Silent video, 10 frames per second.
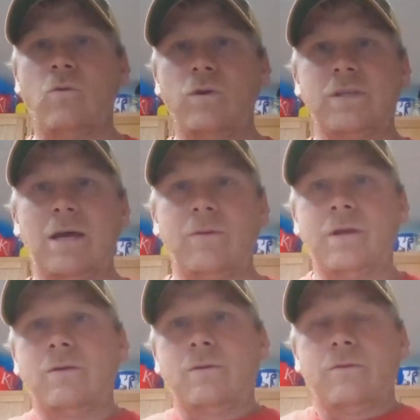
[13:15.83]
Going down
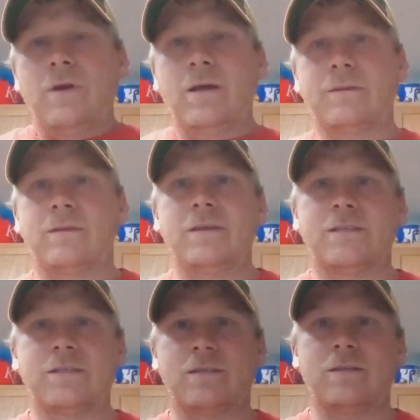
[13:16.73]
here, not
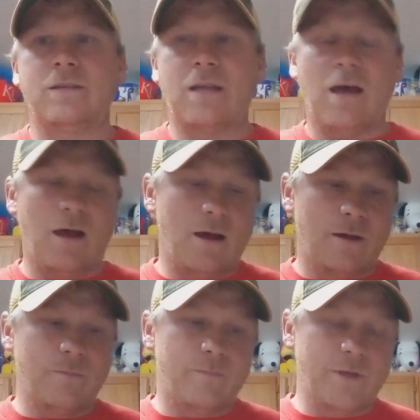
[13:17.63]
this
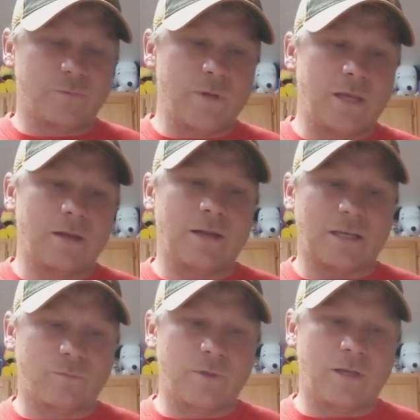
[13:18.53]
uh, this weekend,
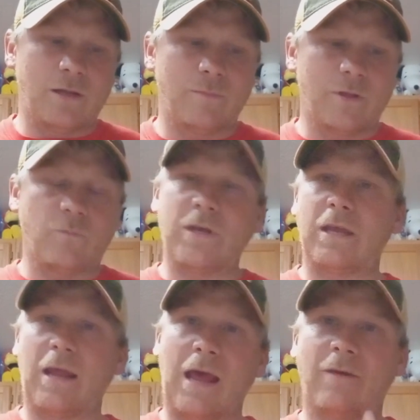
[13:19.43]
next weekend, but the
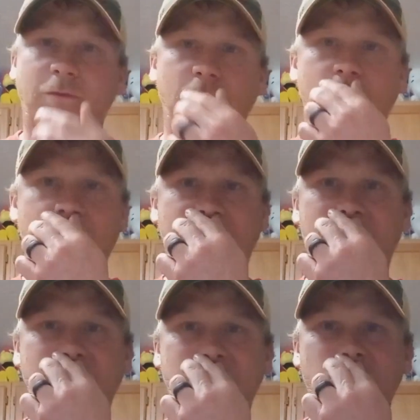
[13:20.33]
weekend after. I
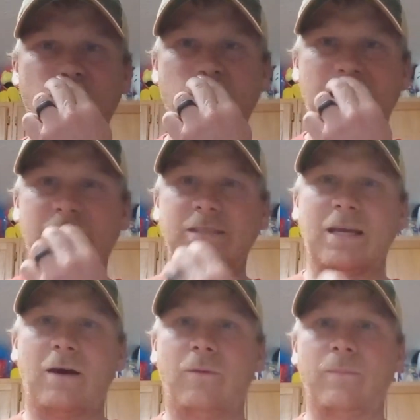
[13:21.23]
think it's two weekends
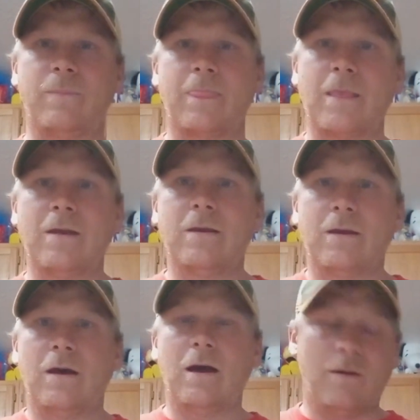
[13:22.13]
out
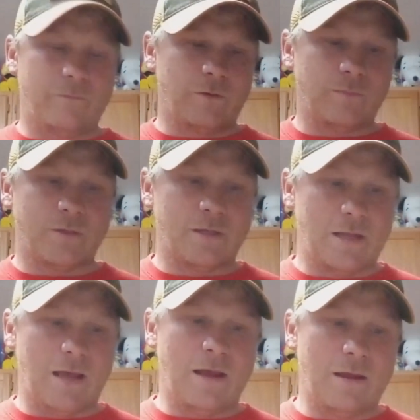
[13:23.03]
um, from
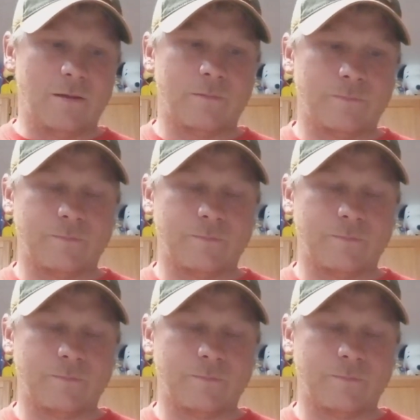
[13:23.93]
today